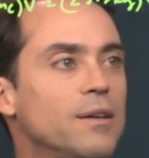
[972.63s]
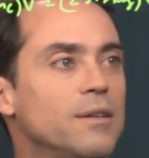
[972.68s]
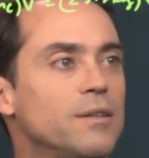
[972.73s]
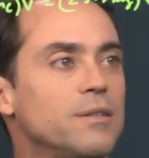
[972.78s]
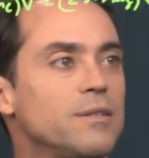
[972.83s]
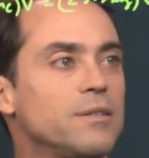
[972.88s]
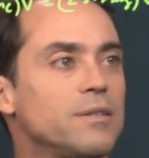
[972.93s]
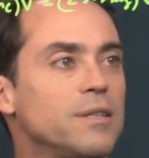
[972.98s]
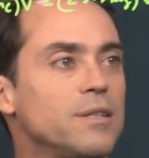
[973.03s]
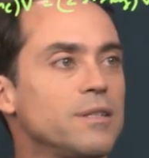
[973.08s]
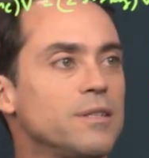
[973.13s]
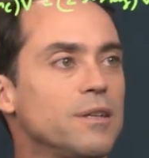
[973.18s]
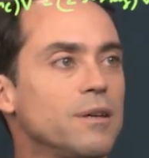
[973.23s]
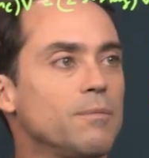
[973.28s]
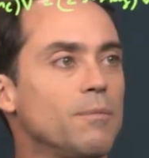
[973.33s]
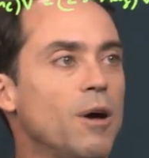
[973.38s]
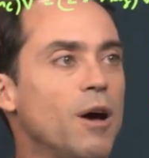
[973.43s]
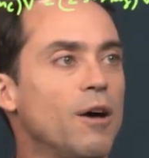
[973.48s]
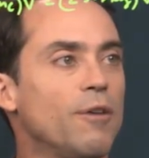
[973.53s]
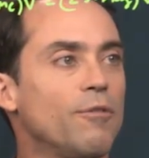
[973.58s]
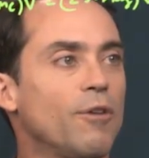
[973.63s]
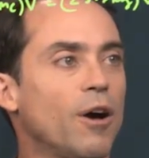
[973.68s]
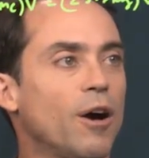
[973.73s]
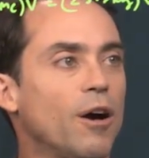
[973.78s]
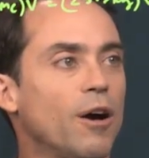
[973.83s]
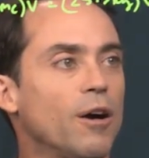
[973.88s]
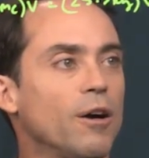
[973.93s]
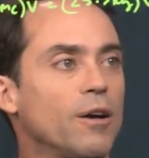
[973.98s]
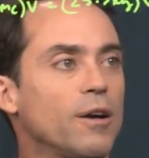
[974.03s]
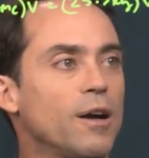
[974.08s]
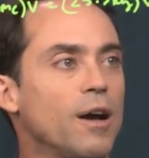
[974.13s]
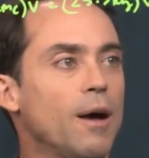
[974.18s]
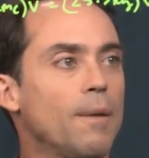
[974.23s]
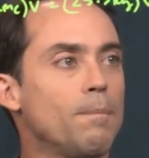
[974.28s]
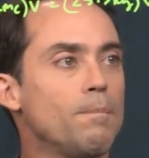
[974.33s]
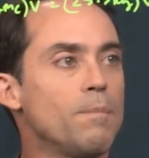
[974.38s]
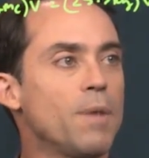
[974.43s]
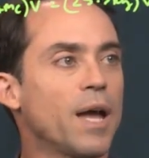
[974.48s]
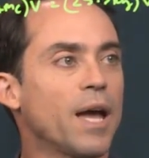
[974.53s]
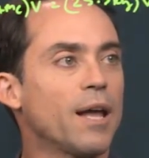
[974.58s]
system of our
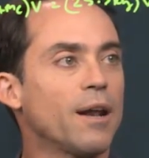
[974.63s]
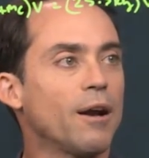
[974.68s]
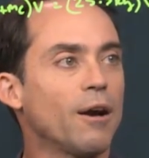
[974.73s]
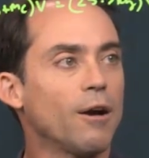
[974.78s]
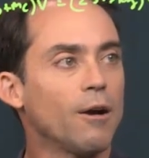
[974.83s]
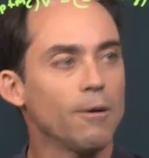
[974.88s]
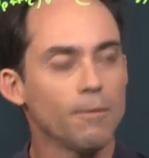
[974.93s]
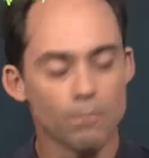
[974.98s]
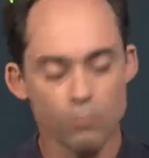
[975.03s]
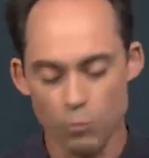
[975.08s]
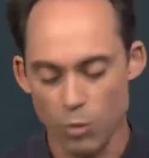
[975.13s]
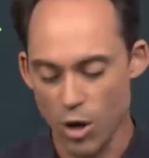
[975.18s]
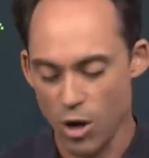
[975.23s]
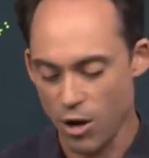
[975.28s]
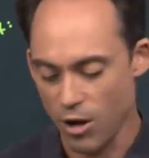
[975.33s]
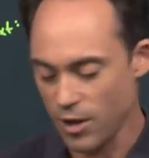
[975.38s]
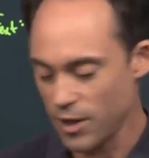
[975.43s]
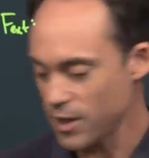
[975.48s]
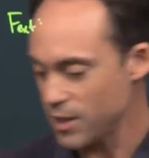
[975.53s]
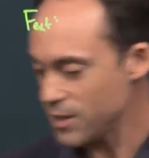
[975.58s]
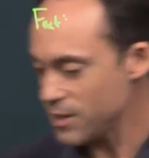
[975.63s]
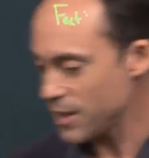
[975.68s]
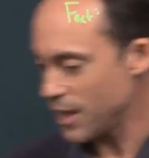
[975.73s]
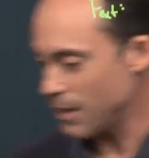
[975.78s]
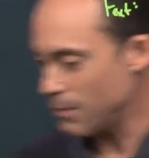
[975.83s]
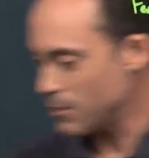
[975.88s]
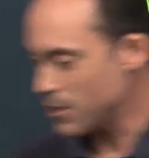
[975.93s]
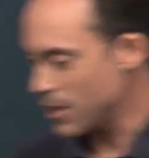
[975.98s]
cup and our ball at the same